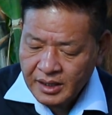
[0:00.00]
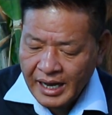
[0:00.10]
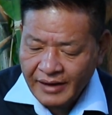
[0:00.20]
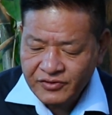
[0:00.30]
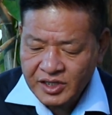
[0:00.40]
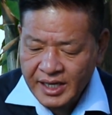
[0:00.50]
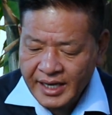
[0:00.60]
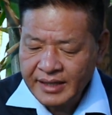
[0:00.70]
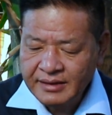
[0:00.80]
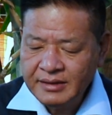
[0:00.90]
After
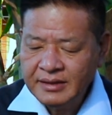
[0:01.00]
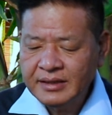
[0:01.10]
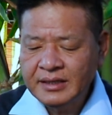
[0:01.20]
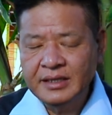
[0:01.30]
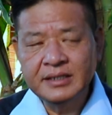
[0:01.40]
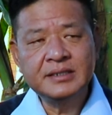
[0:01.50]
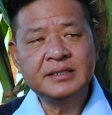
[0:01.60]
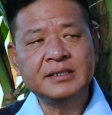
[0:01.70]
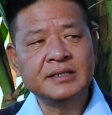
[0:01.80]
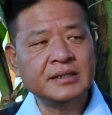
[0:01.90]
health
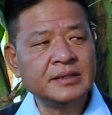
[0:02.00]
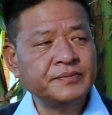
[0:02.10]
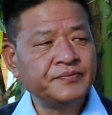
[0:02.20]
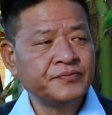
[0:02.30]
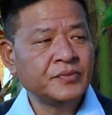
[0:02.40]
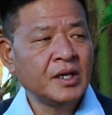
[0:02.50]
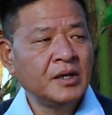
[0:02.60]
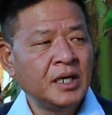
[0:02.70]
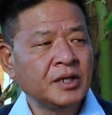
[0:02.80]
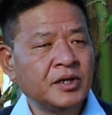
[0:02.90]
is
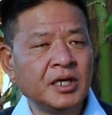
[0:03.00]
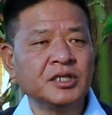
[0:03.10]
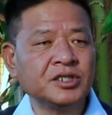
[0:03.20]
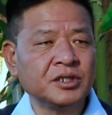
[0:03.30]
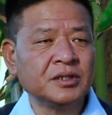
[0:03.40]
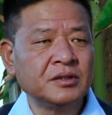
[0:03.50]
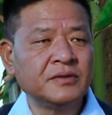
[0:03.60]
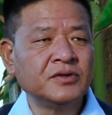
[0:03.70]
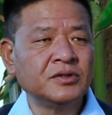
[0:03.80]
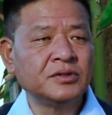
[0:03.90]
agriculture.
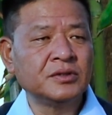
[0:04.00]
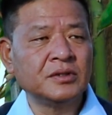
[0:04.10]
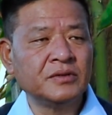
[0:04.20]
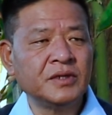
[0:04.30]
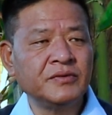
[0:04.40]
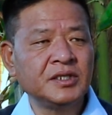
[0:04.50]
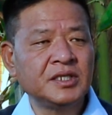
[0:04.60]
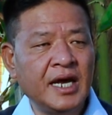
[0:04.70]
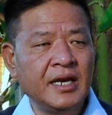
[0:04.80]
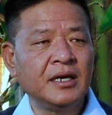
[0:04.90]
Of course, when we
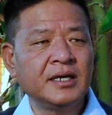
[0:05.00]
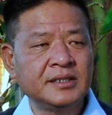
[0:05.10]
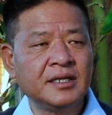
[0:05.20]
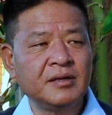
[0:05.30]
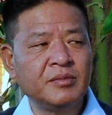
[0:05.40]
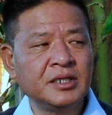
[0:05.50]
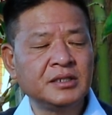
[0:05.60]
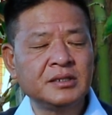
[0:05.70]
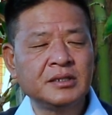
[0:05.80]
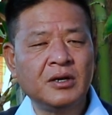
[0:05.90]
started our
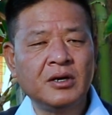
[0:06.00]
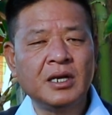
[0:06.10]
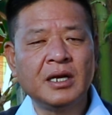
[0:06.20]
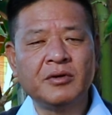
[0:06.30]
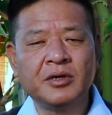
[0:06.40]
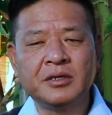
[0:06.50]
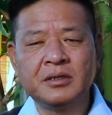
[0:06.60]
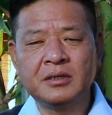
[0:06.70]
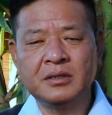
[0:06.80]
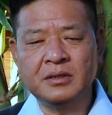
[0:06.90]
settlements, all our
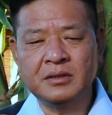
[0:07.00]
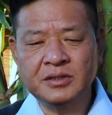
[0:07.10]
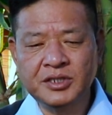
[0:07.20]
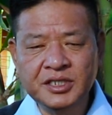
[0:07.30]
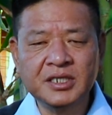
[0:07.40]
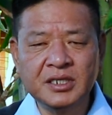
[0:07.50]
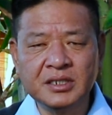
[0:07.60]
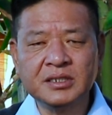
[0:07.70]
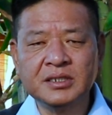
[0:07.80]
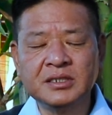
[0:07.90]

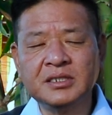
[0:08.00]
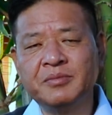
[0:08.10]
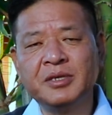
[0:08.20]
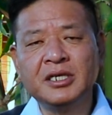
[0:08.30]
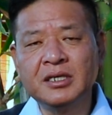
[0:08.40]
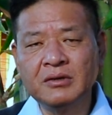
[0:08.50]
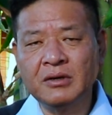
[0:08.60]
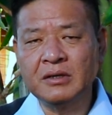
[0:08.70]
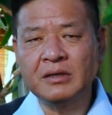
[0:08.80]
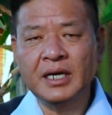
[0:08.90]
sustenance is dependent
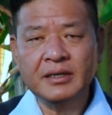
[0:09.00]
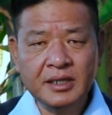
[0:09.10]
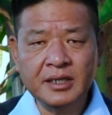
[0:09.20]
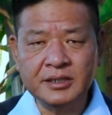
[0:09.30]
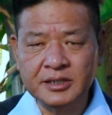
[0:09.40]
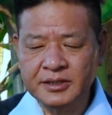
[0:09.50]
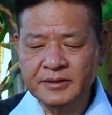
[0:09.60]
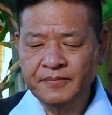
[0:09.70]
on agriculture.